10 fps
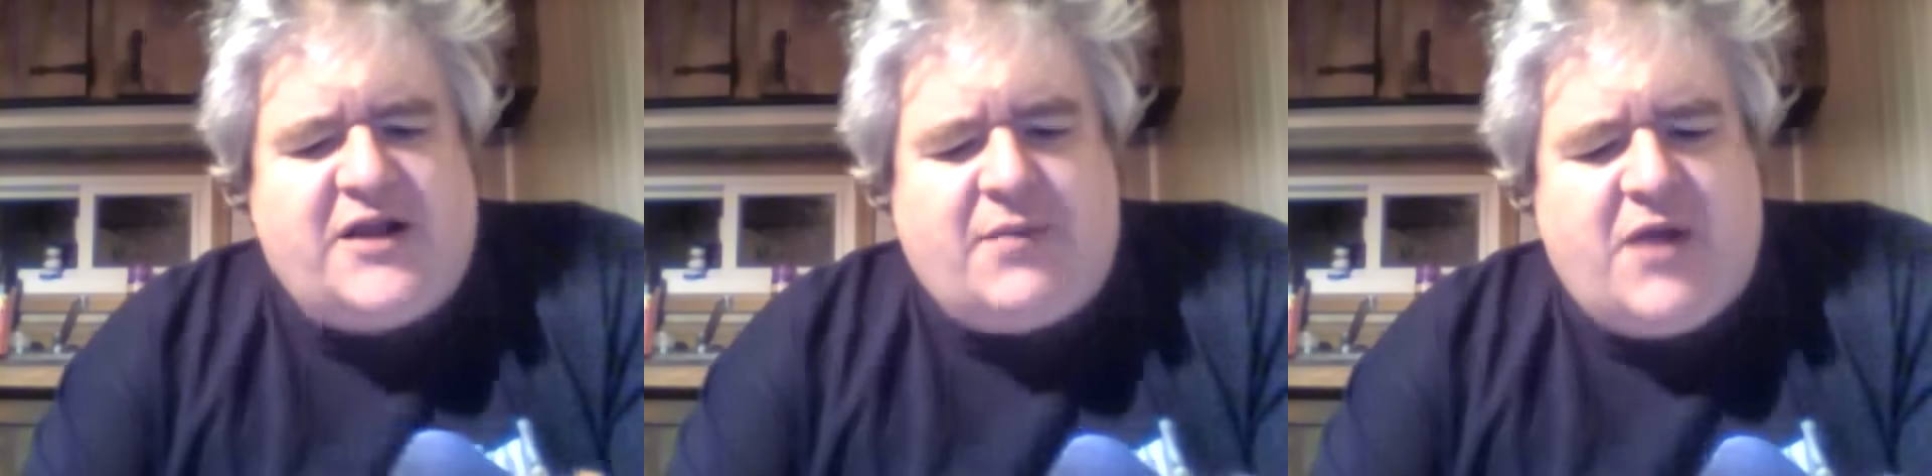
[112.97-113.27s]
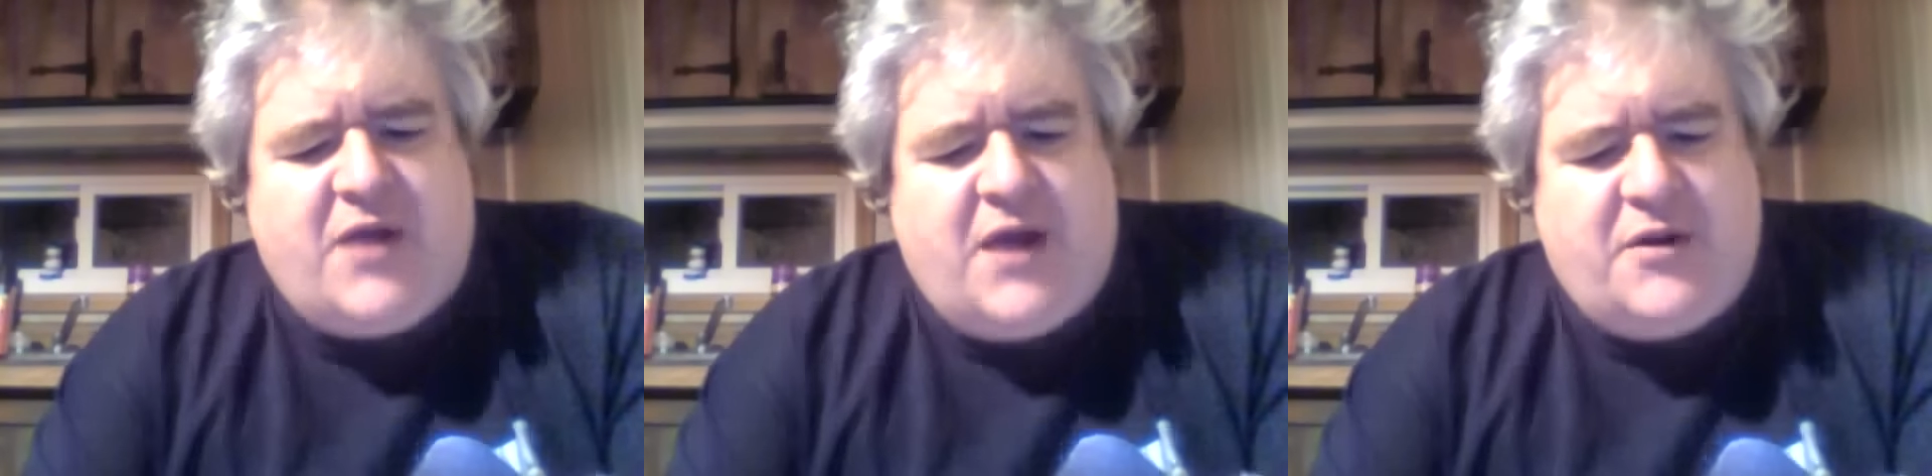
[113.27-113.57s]
I'm,
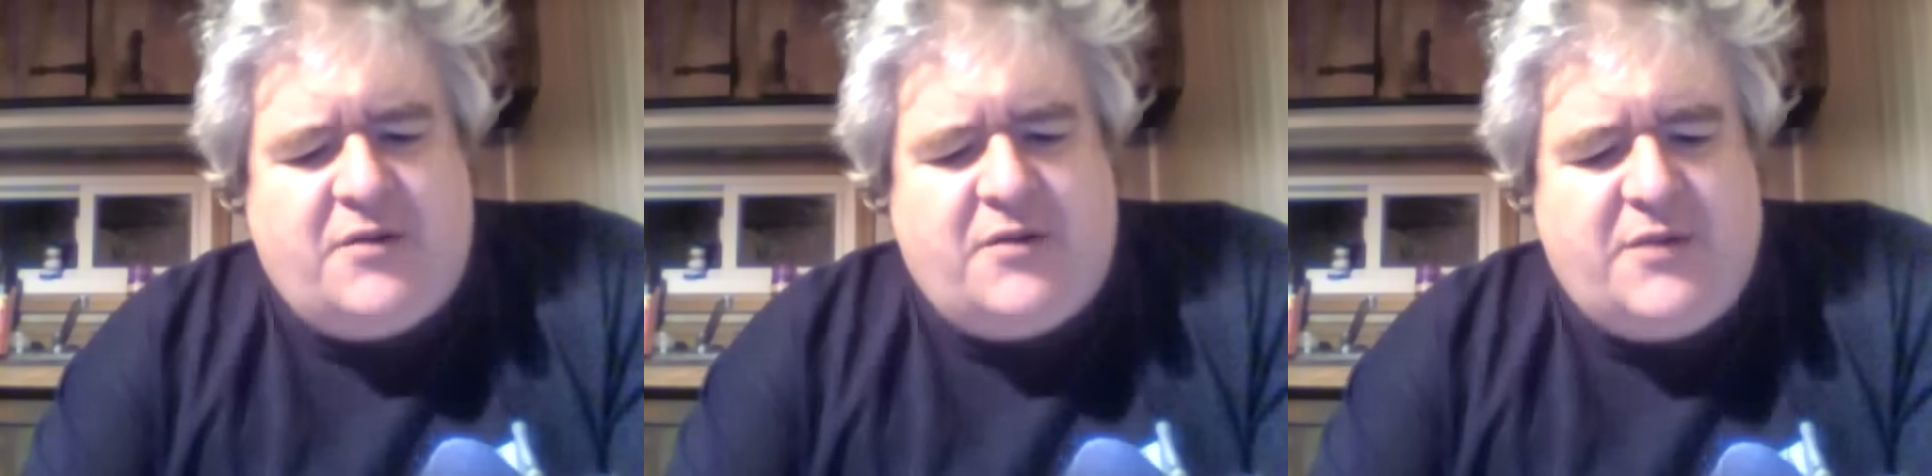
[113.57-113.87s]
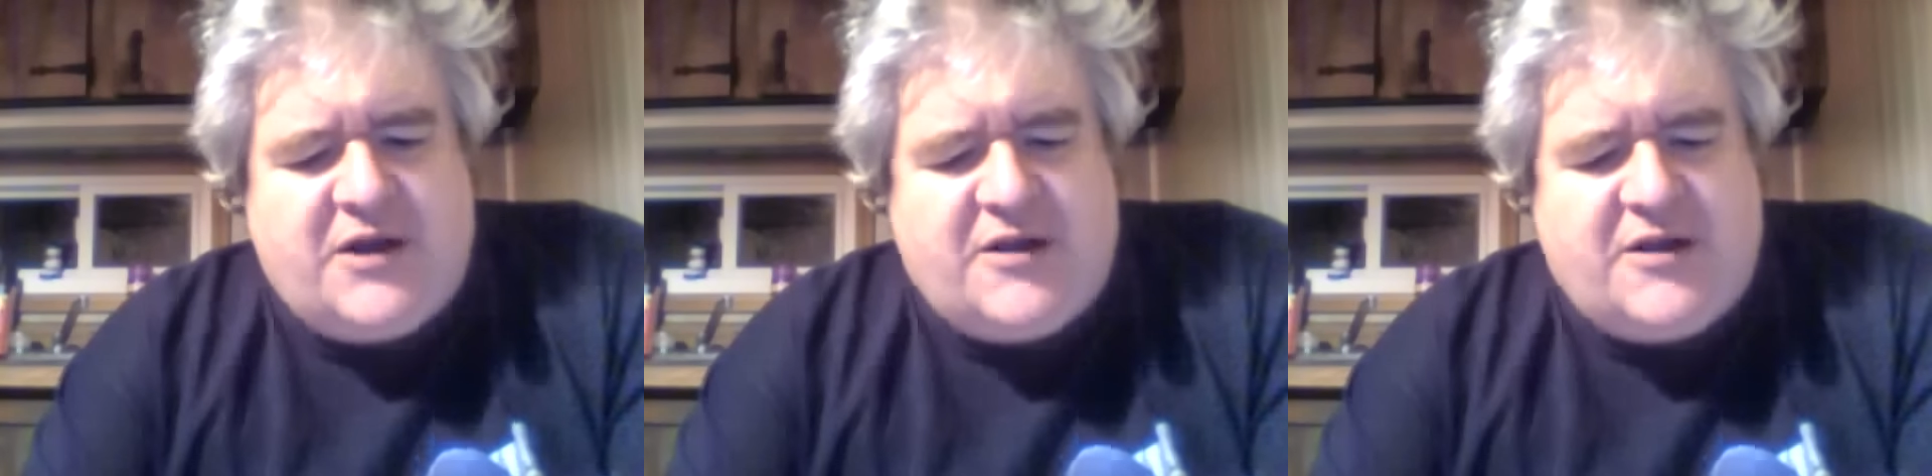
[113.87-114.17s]
I'm a little
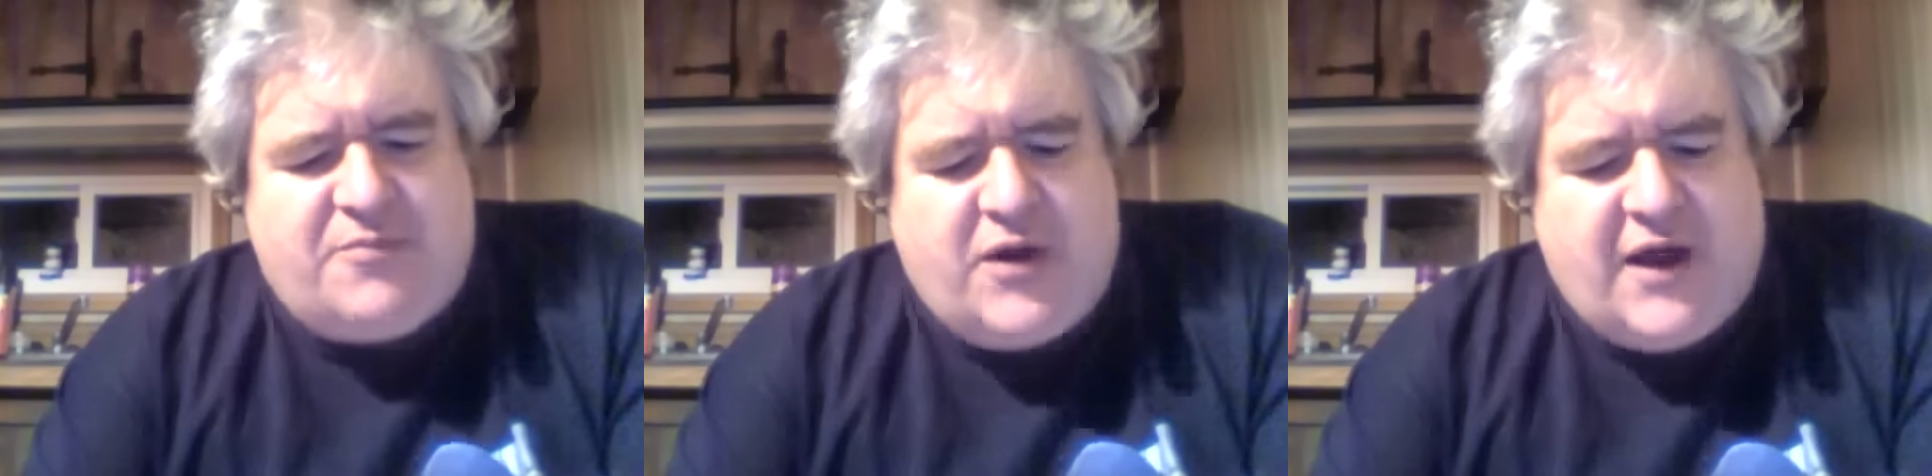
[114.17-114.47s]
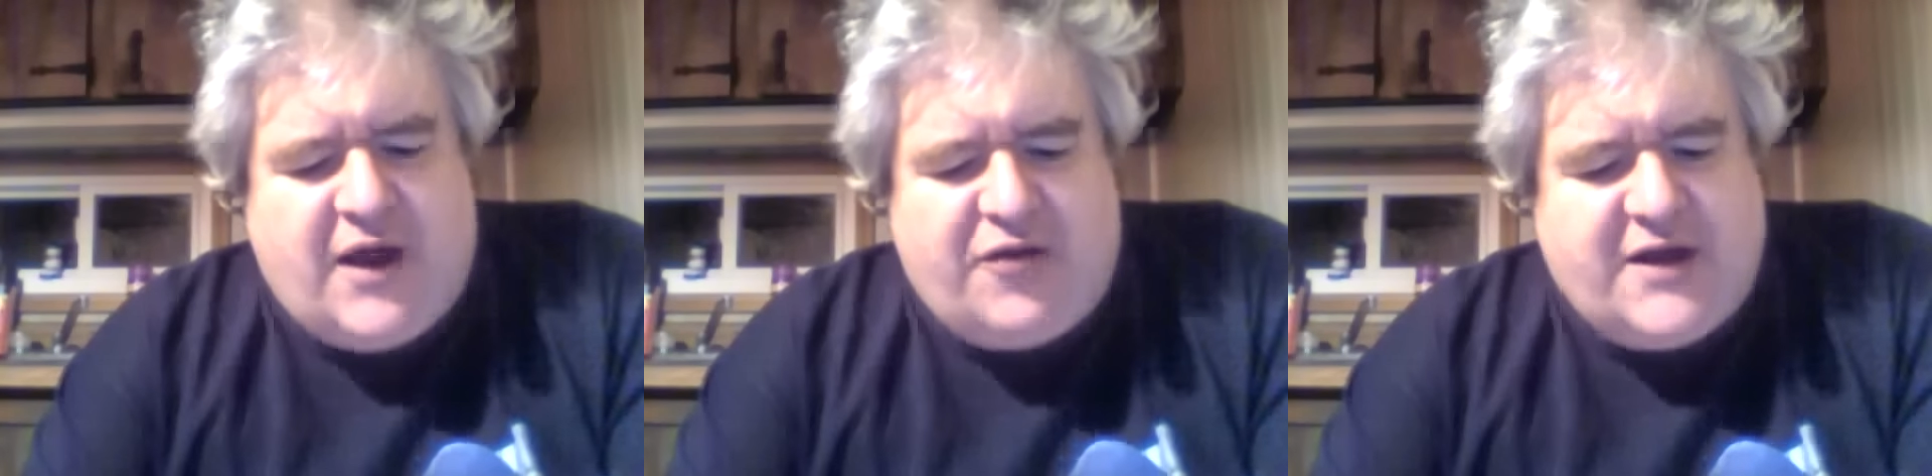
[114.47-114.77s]
bit disappointed.
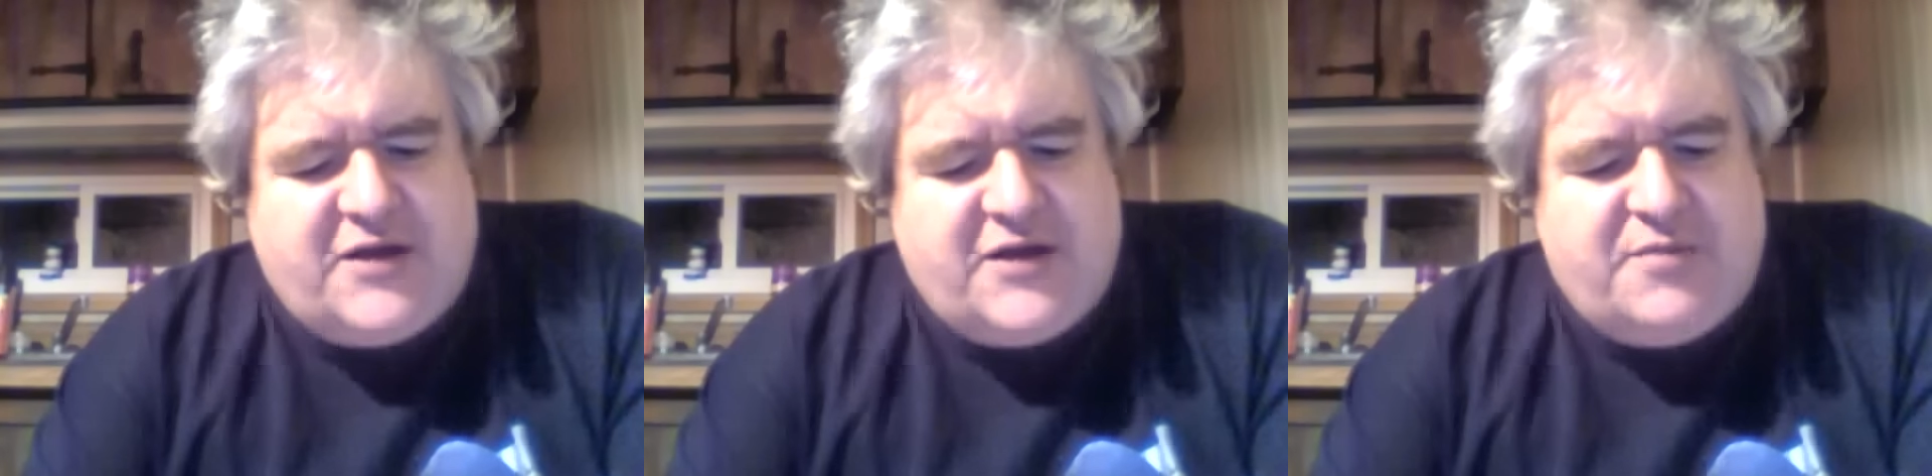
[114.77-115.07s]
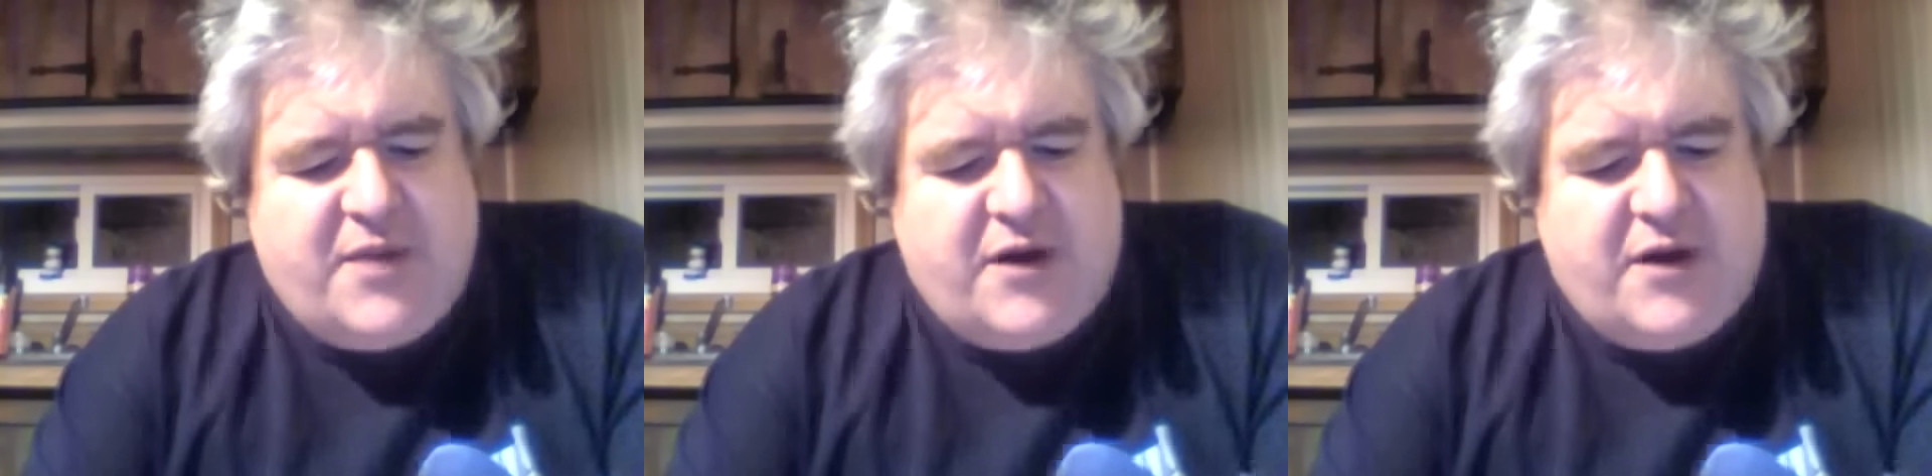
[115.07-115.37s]
I thought this would
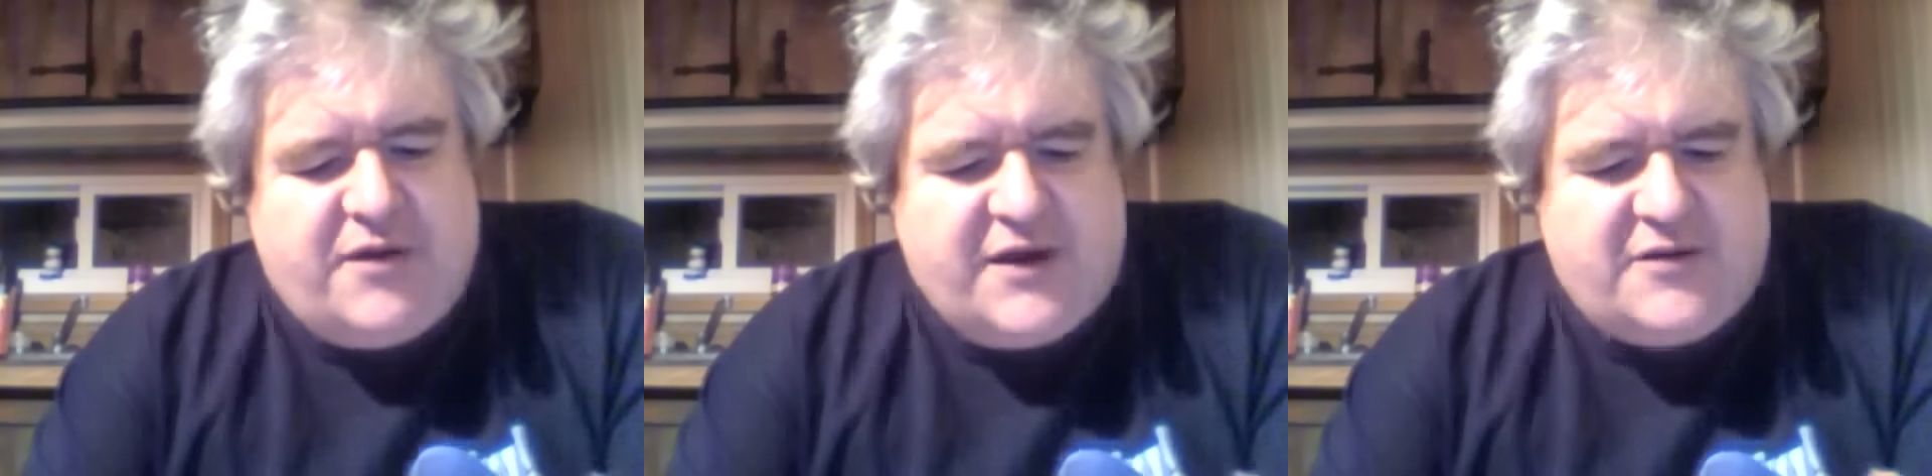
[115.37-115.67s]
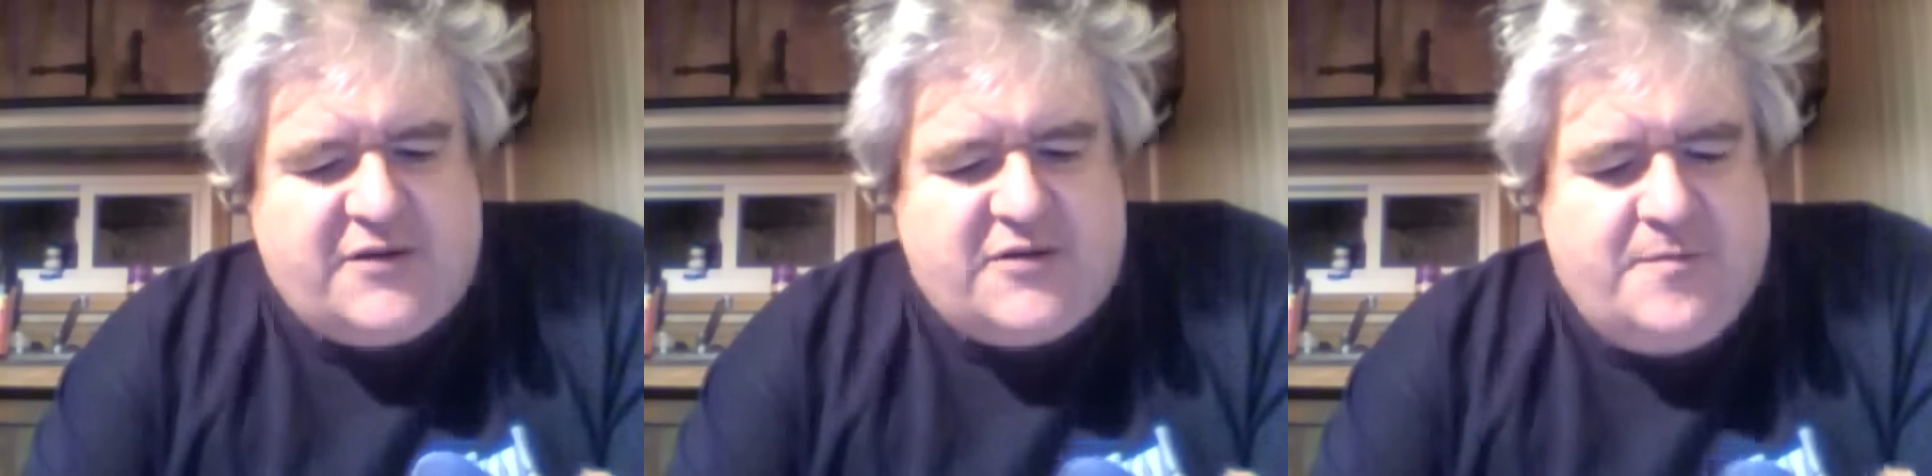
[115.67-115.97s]
be better than
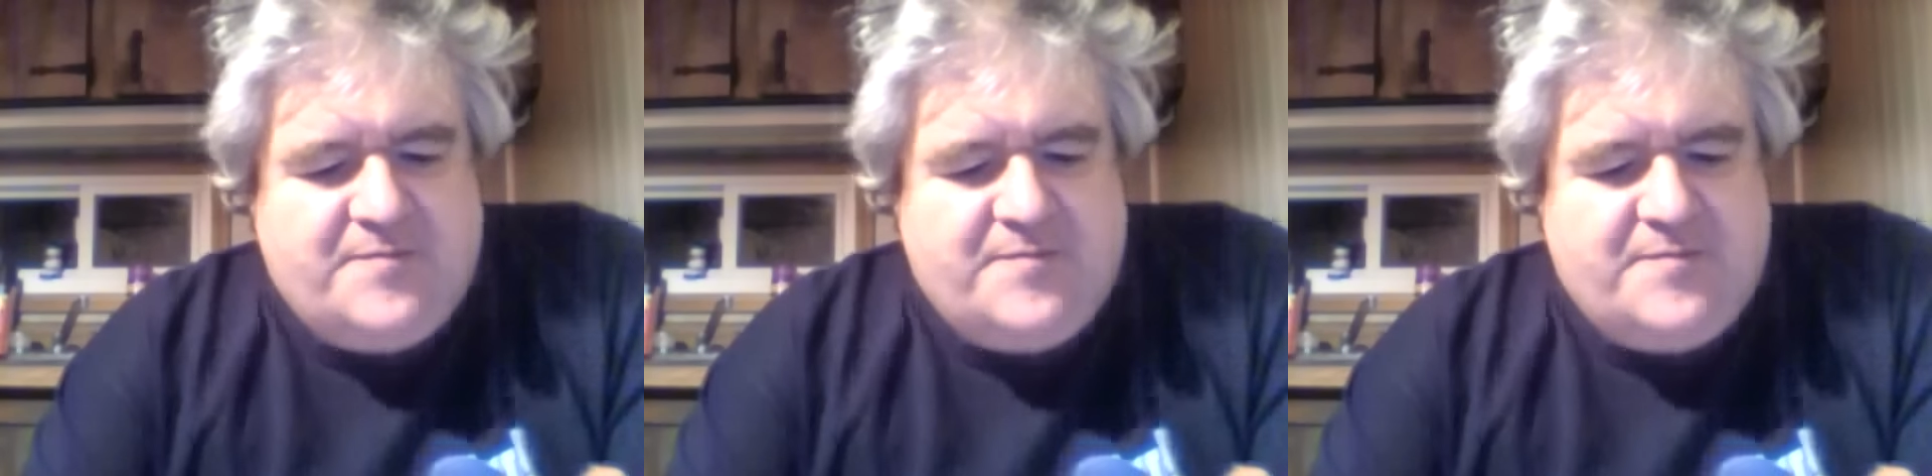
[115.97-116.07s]
this.